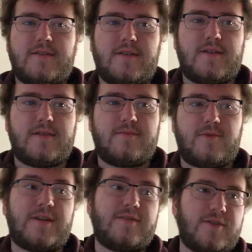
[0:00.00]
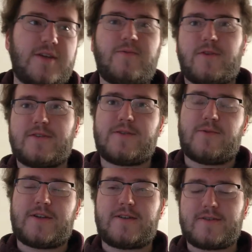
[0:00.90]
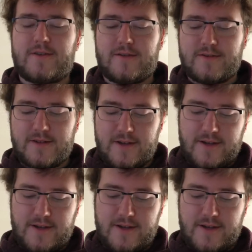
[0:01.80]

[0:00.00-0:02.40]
Whatever he wants is what he deserves.